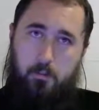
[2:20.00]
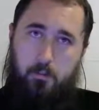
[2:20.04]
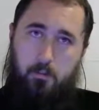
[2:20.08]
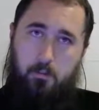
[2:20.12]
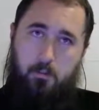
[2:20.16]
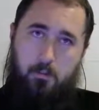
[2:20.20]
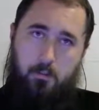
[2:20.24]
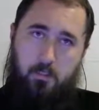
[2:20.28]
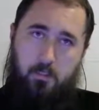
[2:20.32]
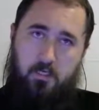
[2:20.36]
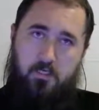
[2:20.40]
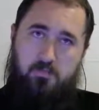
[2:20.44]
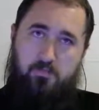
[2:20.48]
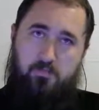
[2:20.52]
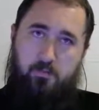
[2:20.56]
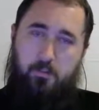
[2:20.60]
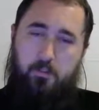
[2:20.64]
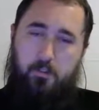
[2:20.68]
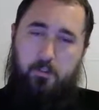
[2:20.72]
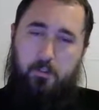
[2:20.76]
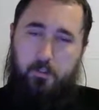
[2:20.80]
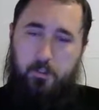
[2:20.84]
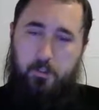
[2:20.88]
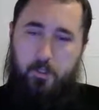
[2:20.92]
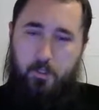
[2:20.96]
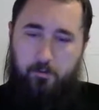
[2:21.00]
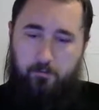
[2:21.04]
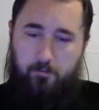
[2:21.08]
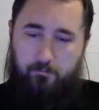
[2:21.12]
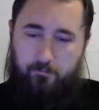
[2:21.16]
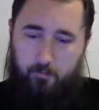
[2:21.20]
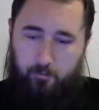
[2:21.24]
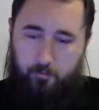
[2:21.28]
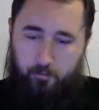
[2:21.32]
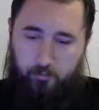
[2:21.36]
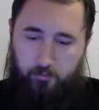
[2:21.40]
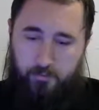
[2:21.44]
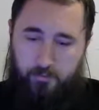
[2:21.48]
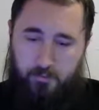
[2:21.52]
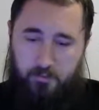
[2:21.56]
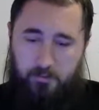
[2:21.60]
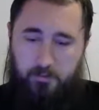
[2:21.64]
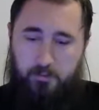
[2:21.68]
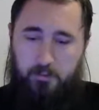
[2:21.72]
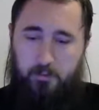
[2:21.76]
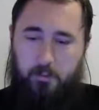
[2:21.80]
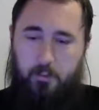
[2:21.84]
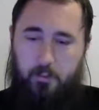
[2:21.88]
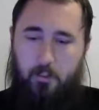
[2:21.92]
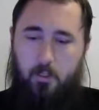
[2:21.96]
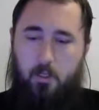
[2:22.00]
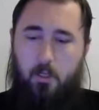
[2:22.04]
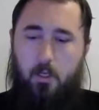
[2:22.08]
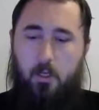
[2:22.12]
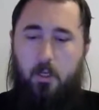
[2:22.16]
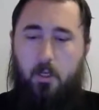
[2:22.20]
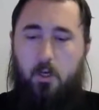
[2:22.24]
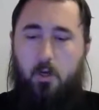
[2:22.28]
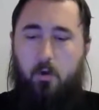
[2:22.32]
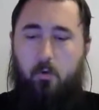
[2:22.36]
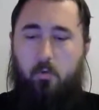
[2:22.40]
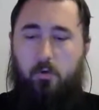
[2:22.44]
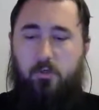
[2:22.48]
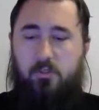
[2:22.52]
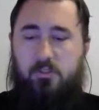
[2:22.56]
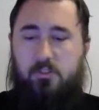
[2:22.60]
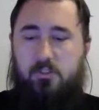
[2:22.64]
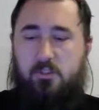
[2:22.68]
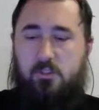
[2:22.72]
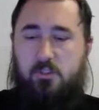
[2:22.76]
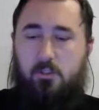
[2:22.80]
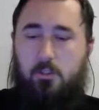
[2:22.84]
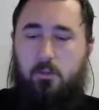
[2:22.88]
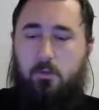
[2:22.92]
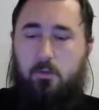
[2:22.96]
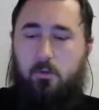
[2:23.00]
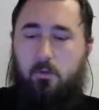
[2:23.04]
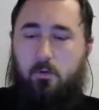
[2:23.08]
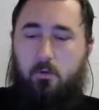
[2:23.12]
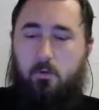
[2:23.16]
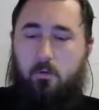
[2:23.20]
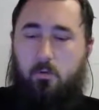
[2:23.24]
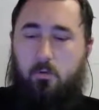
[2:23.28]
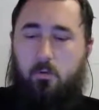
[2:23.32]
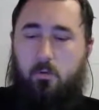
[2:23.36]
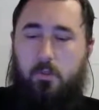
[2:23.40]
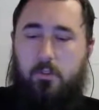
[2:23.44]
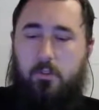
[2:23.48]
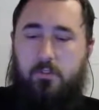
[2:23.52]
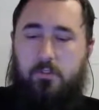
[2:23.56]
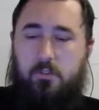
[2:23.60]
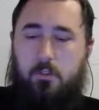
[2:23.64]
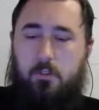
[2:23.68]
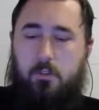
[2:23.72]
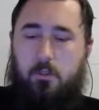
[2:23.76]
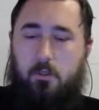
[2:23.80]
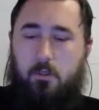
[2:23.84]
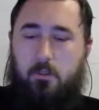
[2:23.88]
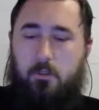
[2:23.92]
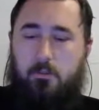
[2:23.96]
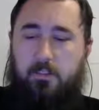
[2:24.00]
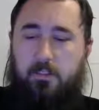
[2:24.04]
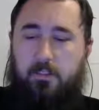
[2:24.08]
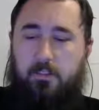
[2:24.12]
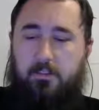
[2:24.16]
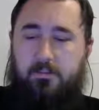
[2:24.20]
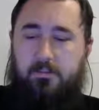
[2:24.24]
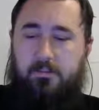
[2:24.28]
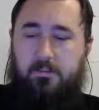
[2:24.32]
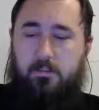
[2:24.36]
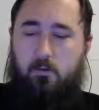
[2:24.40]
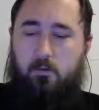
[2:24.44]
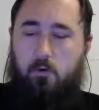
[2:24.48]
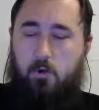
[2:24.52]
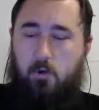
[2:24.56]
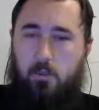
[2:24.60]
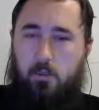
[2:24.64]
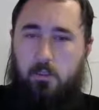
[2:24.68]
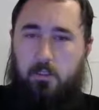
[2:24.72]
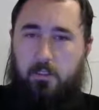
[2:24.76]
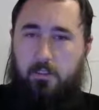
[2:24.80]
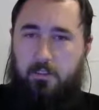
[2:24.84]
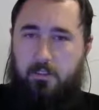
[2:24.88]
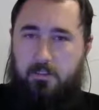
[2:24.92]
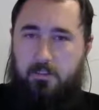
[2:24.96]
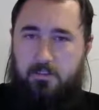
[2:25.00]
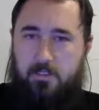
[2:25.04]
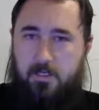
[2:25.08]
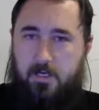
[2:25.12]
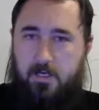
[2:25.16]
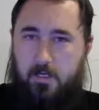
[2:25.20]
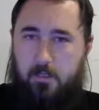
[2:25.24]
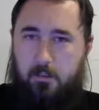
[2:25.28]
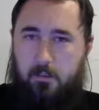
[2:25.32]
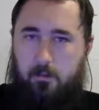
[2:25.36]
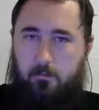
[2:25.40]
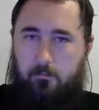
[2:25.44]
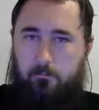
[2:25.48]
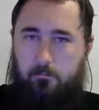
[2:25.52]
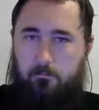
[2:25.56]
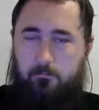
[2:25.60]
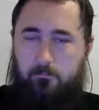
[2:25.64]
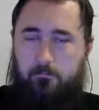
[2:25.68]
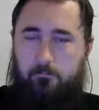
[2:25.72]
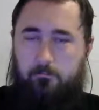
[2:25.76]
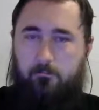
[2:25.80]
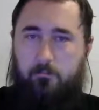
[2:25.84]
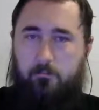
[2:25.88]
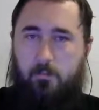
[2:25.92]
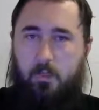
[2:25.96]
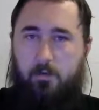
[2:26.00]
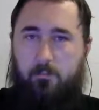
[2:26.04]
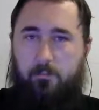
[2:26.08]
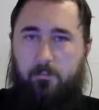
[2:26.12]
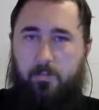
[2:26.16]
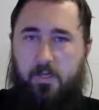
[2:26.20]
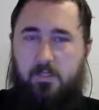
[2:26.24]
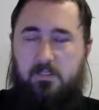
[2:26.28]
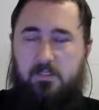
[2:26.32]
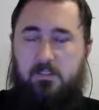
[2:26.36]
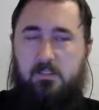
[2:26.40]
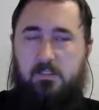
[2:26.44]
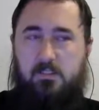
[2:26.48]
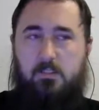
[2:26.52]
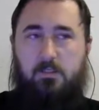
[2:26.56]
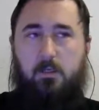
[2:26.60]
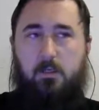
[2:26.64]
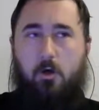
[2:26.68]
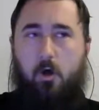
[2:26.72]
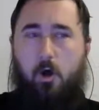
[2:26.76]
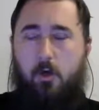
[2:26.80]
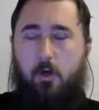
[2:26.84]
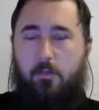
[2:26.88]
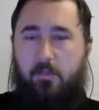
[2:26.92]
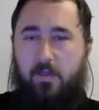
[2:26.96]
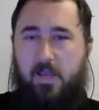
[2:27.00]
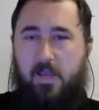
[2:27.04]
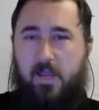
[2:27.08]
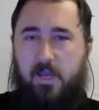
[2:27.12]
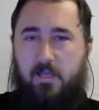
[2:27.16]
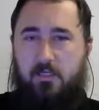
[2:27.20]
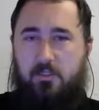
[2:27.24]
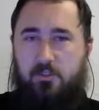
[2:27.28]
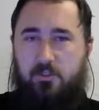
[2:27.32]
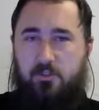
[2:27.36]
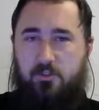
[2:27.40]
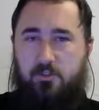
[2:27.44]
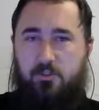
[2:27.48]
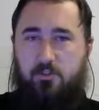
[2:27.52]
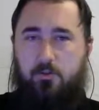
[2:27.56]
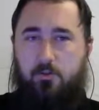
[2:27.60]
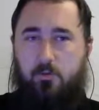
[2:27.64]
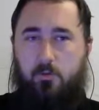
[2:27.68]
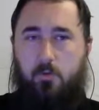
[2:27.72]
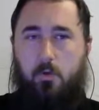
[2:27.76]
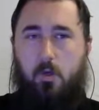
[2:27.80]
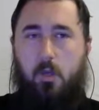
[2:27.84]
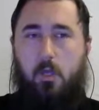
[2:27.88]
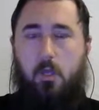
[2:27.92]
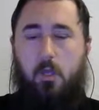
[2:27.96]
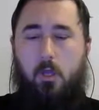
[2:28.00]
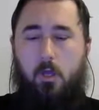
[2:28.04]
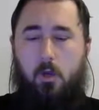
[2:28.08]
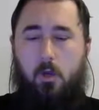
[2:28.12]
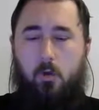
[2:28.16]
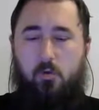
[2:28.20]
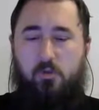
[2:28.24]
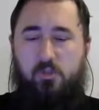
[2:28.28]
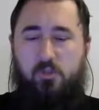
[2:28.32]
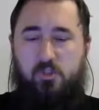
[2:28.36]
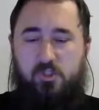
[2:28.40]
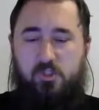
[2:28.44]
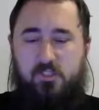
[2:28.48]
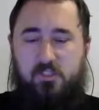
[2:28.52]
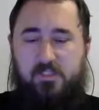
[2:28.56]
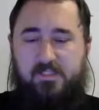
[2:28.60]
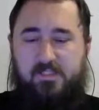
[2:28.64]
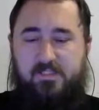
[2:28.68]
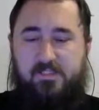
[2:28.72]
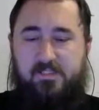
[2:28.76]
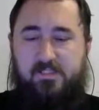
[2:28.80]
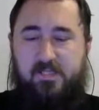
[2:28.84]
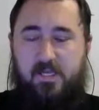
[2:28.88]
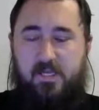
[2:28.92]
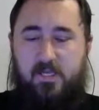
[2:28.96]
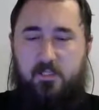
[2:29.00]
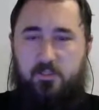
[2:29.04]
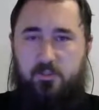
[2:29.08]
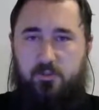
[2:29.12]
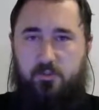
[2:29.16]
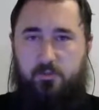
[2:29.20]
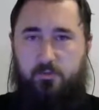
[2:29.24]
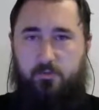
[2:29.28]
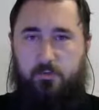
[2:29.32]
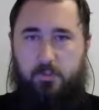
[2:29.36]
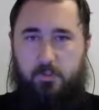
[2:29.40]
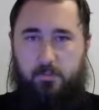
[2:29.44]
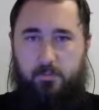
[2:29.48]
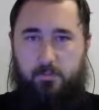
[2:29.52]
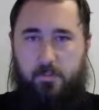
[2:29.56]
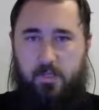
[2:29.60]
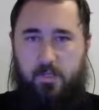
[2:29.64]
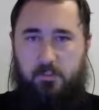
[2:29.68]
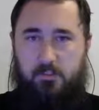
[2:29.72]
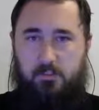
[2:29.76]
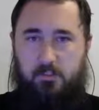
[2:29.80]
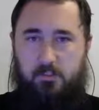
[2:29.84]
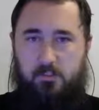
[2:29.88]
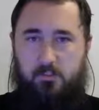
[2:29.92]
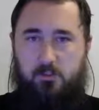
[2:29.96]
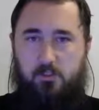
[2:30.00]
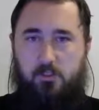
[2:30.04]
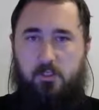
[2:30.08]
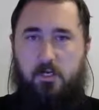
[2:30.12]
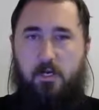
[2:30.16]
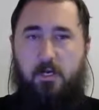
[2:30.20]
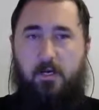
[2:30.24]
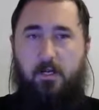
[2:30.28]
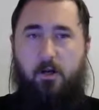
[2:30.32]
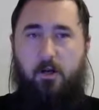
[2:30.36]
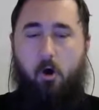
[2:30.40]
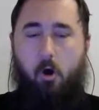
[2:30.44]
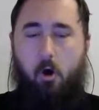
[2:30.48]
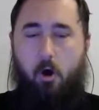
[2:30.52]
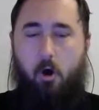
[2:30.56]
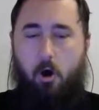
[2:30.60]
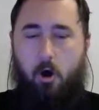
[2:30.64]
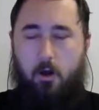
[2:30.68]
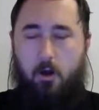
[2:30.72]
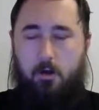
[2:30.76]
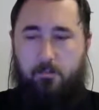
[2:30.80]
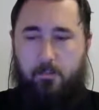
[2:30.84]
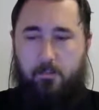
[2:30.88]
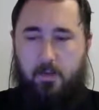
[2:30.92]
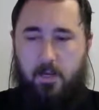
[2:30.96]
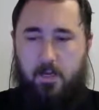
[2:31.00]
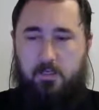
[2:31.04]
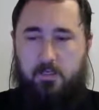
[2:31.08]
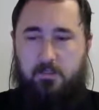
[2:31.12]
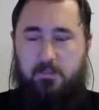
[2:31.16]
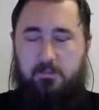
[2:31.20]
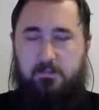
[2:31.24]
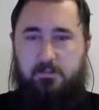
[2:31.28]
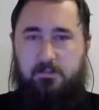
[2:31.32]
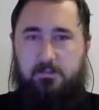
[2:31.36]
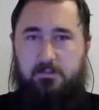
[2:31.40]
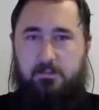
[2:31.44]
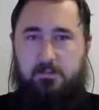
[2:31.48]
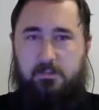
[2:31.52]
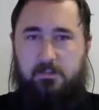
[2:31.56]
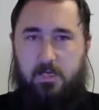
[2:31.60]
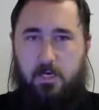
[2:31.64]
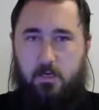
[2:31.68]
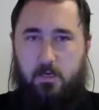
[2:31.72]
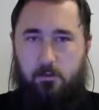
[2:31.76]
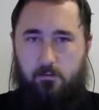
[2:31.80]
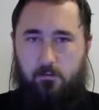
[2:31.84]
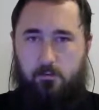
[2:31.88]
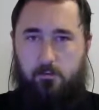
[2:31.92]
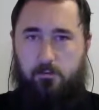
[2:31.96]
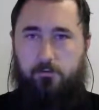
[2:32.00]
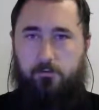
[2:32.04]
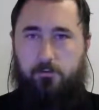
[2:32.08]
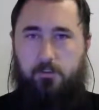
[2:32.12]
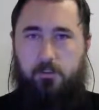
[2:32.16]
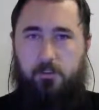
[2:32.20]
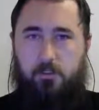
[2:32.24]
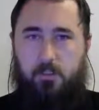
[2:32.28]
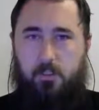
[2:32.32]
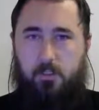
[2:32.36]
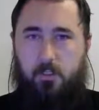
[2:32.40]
exploited another vulnerability, which was called a zero-click attack. Basically, all they had to do was just send you the message, and it automatically downloaded